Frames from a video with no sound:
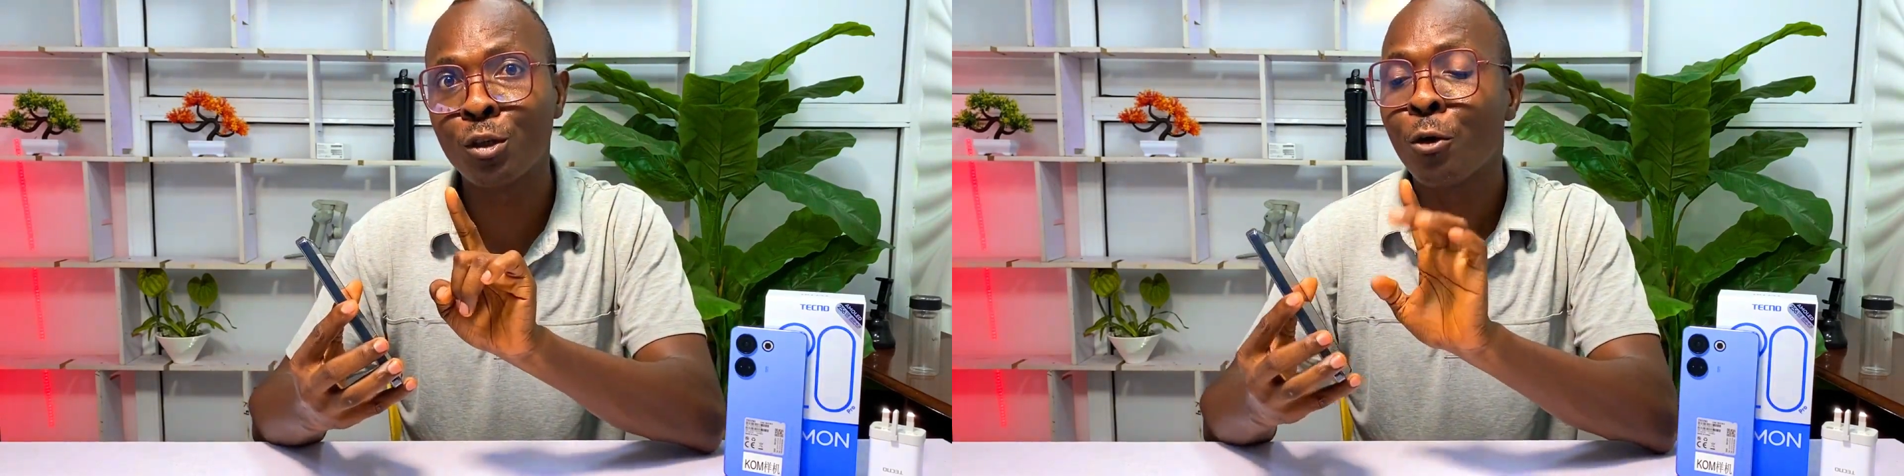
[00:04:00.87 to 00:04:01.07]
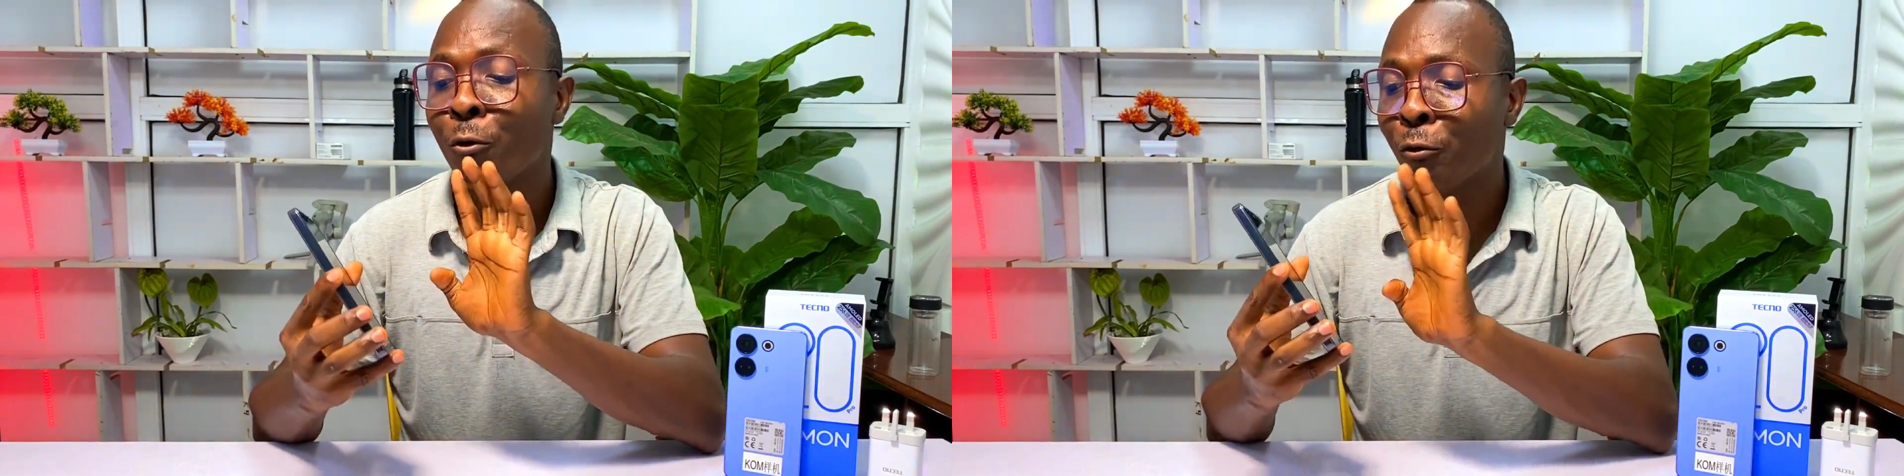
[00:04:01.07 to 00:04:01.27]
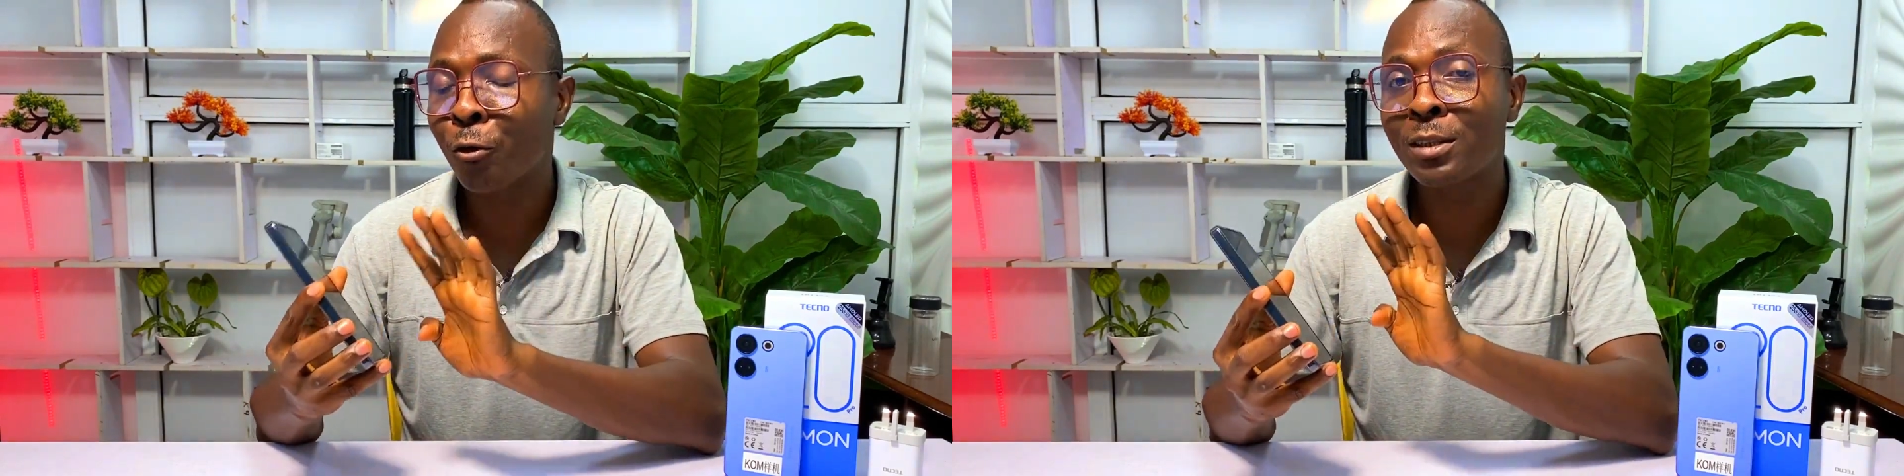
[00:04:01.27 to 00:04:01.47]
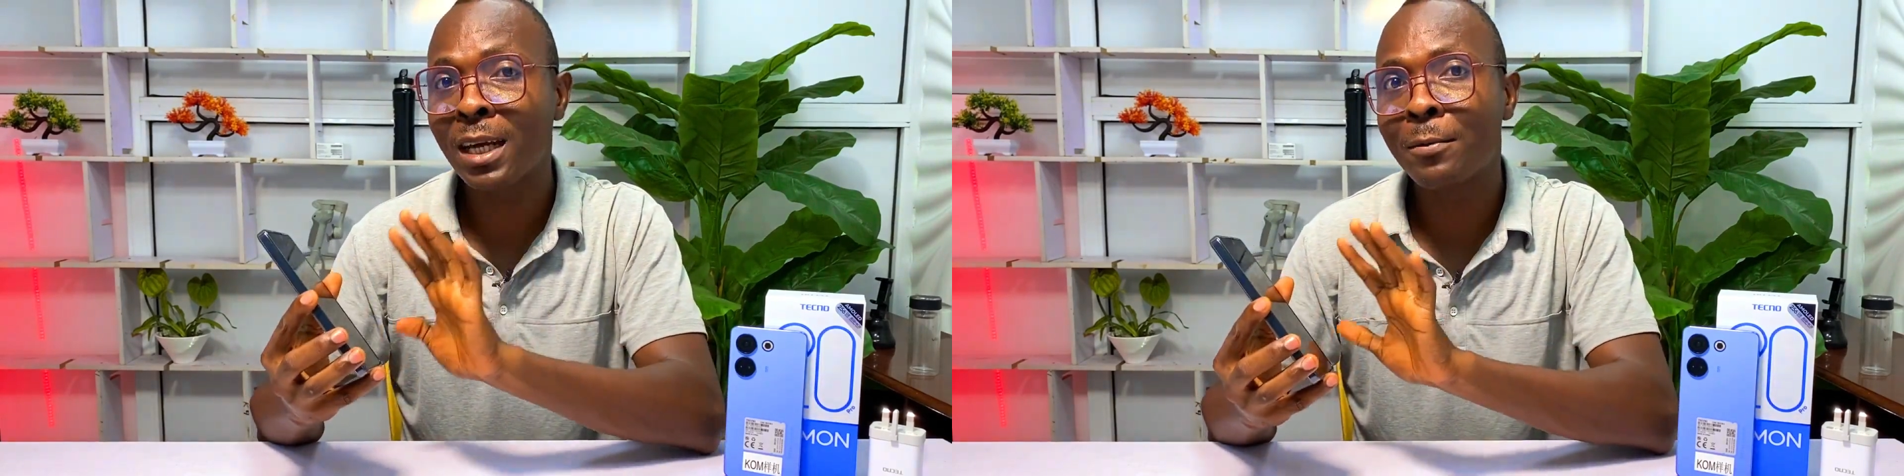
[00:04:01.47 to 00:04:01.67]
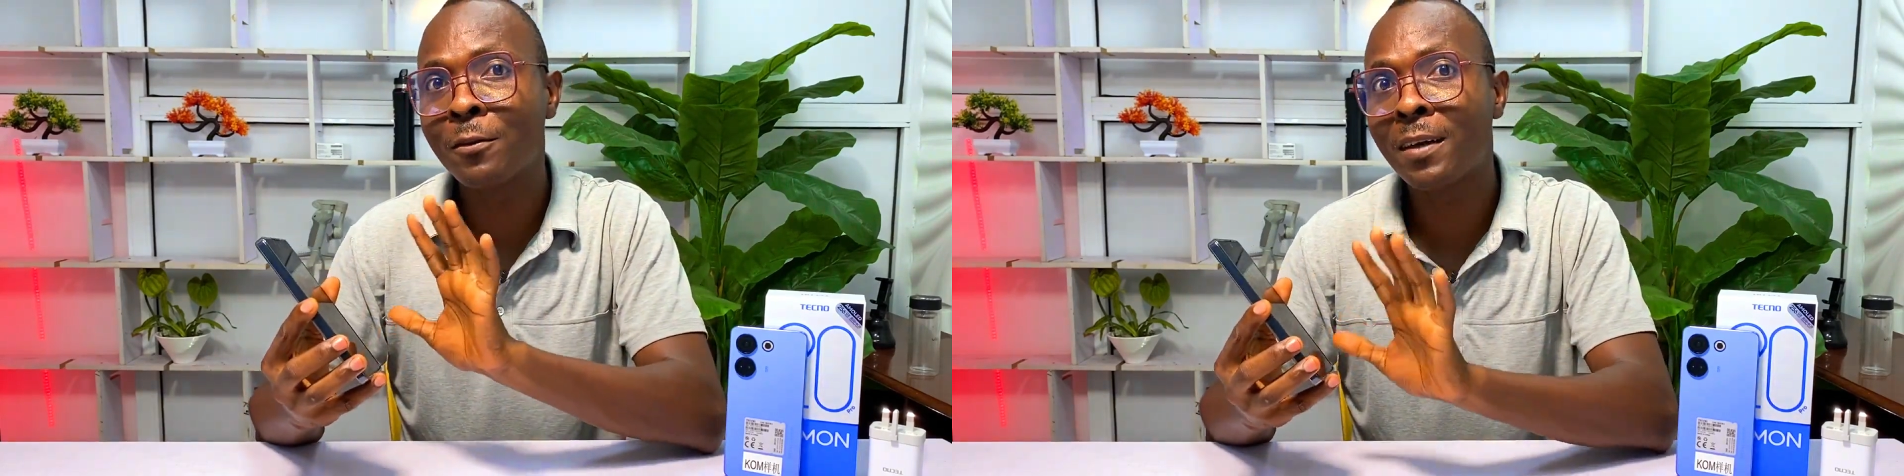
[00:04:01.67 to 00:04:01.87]
4
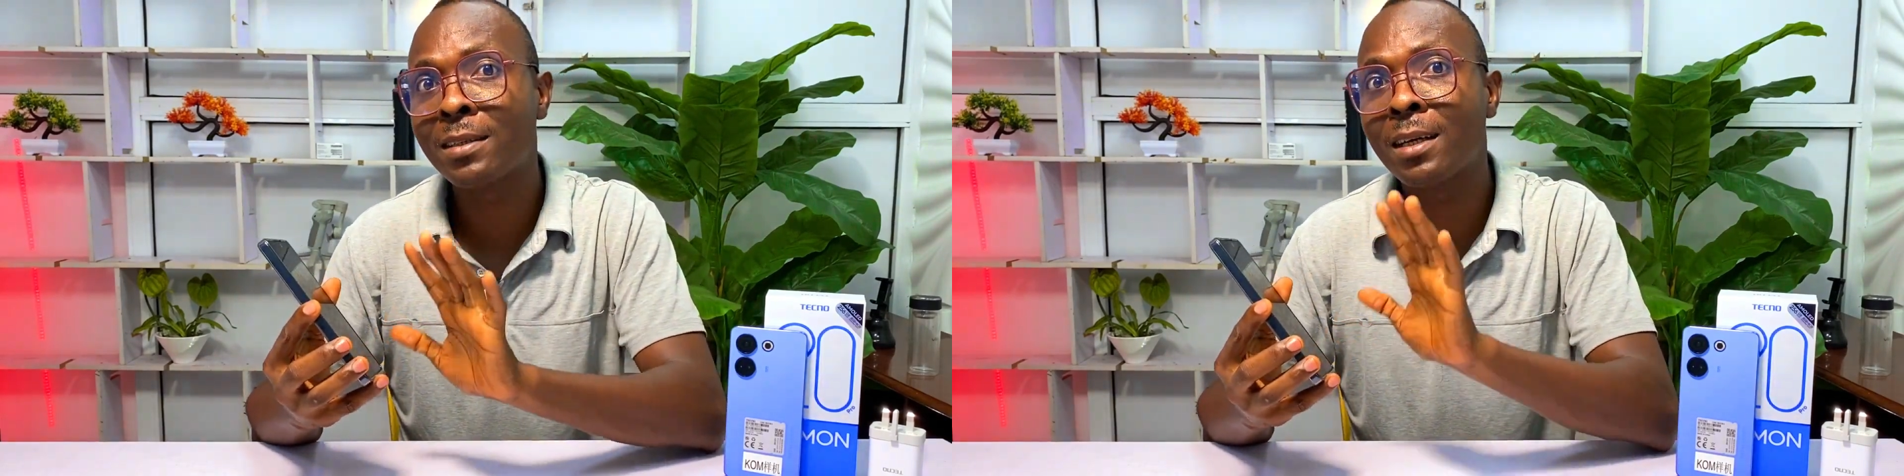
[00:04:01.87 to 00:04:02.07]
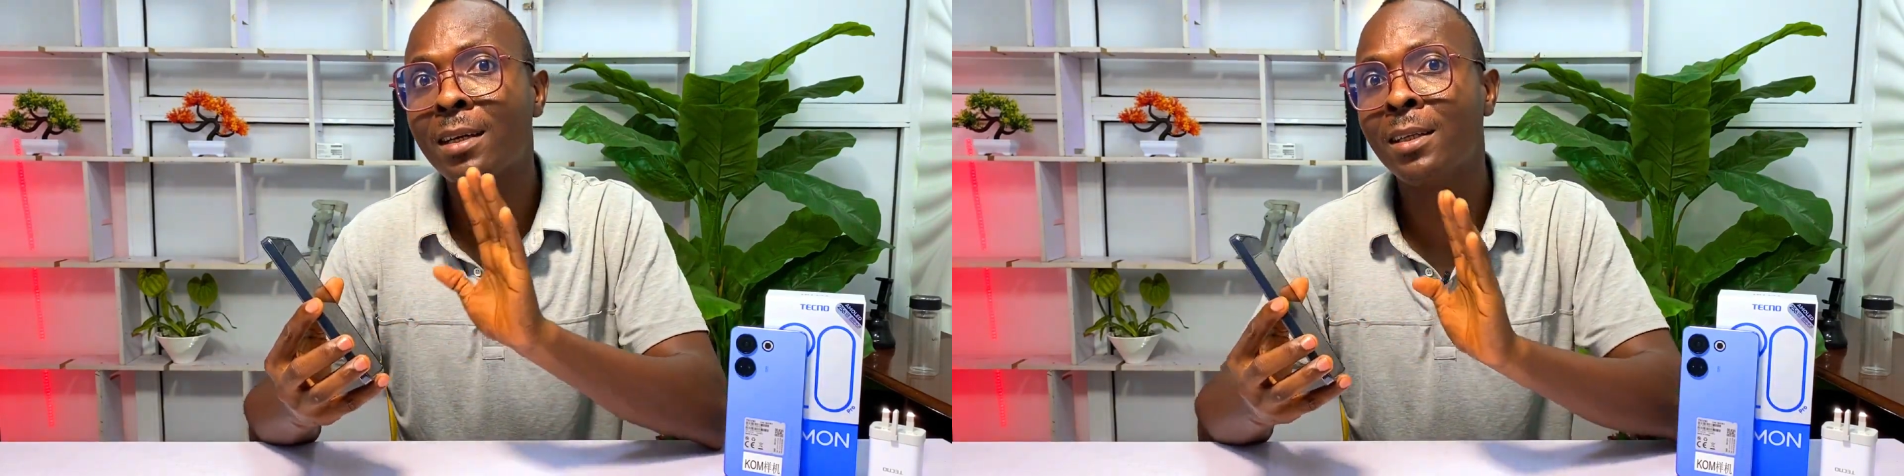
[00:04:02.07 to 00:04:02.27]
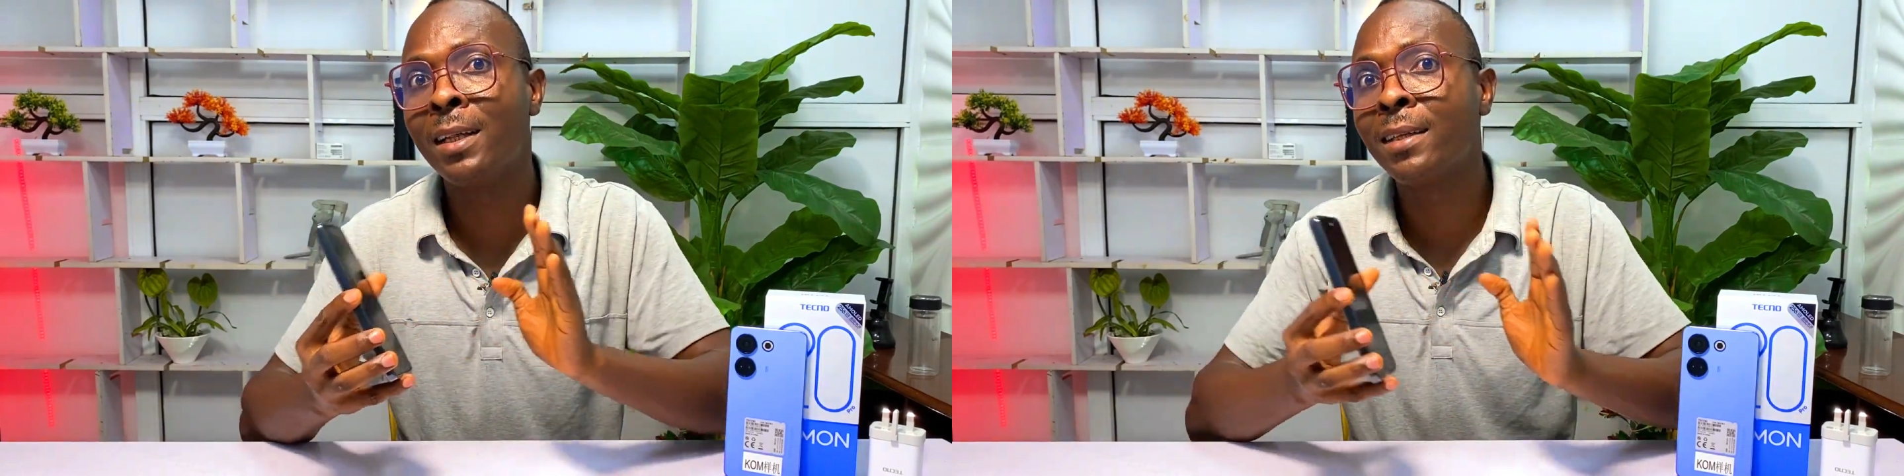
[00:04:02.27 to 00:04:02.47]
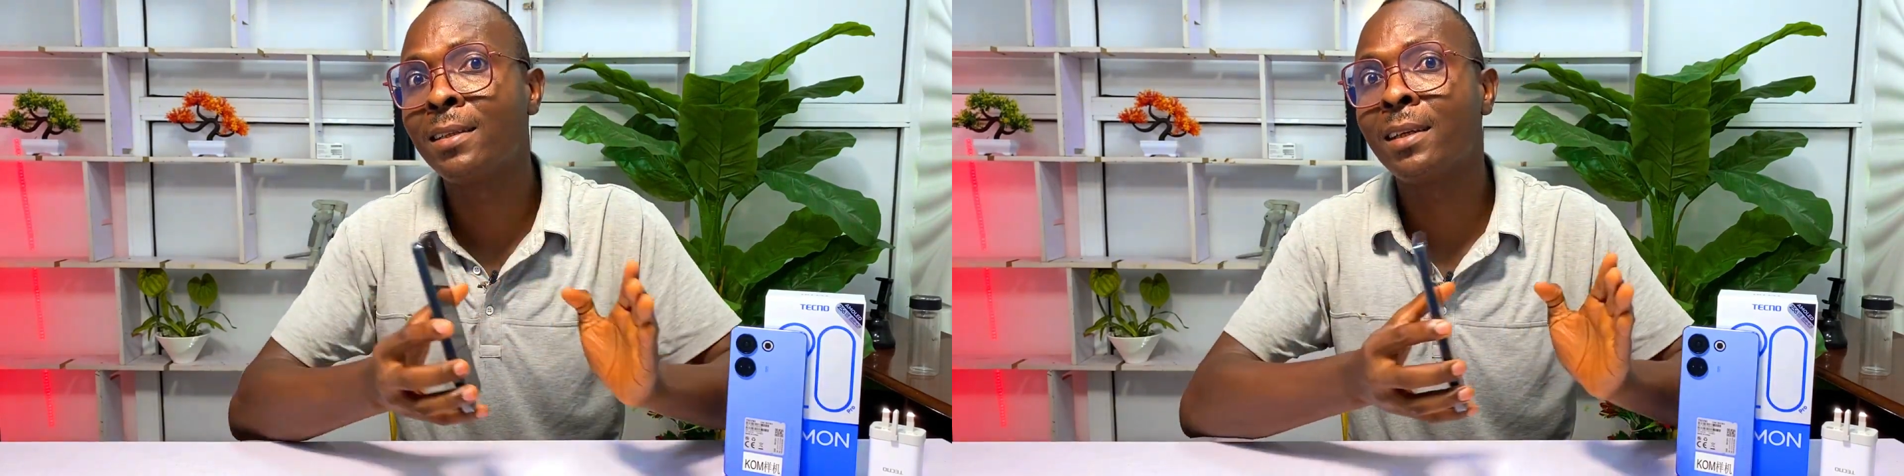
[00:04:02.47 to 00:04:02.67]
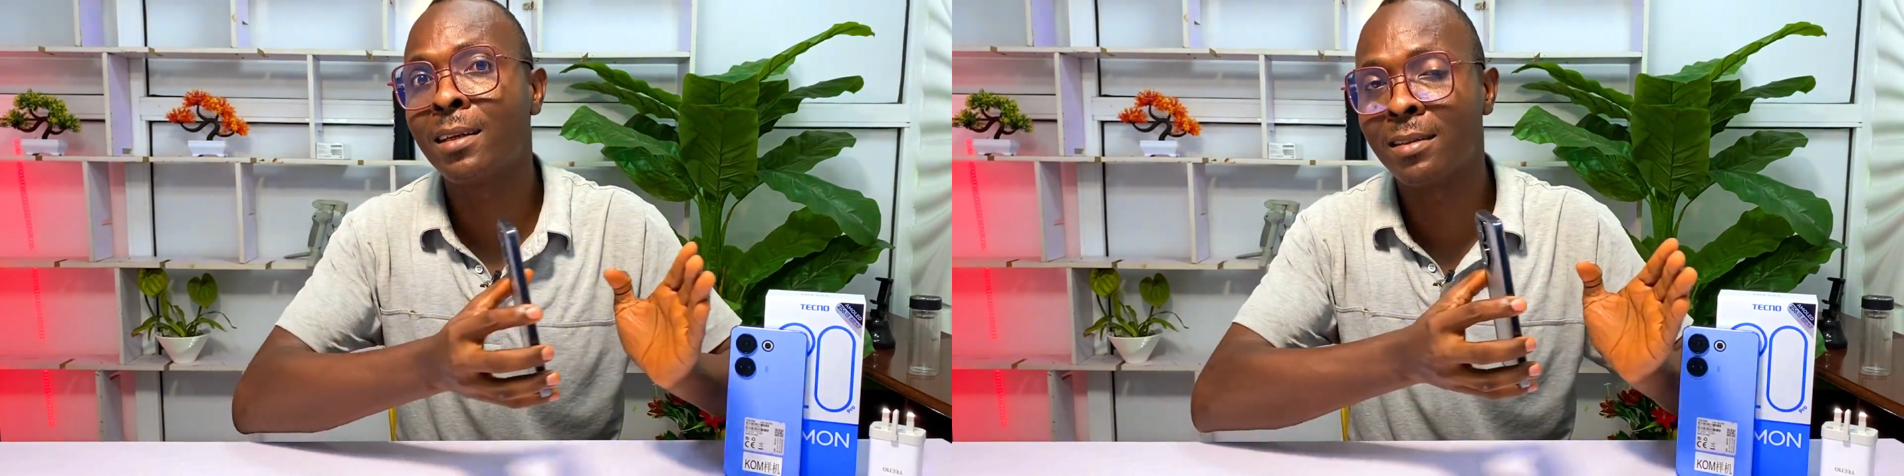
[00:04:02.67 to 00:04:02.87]
times faster than a
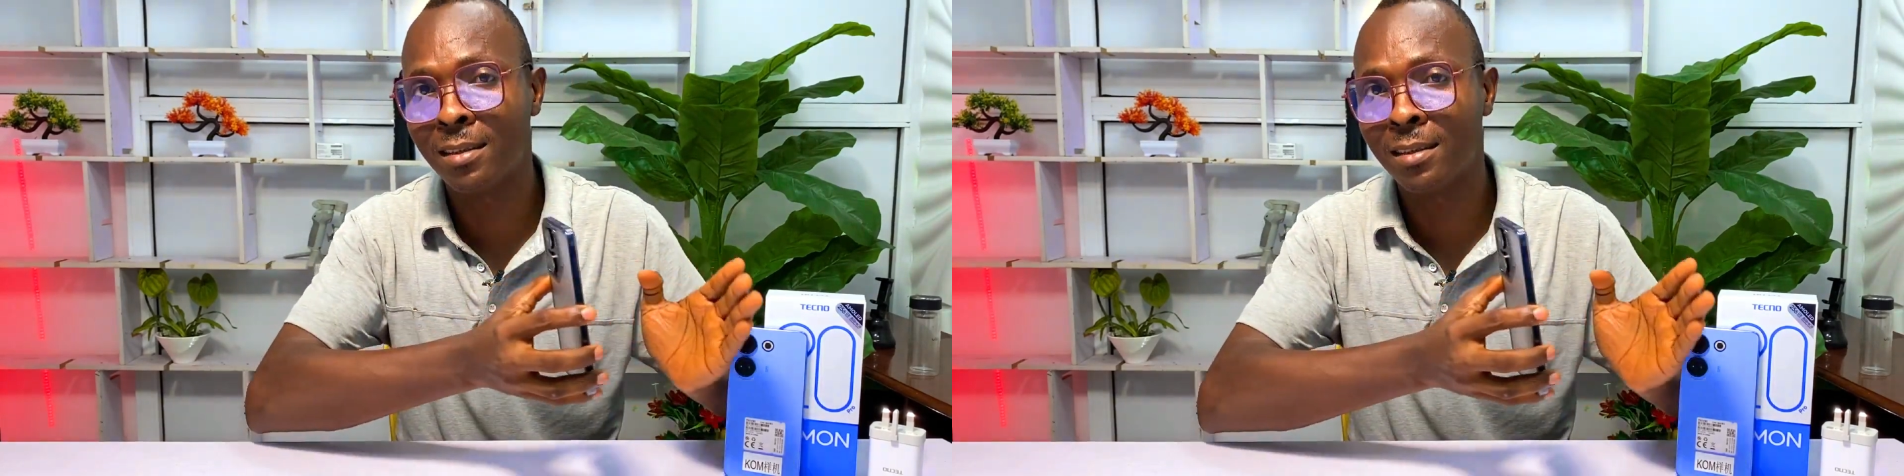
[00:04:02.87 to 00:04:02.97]
90Hz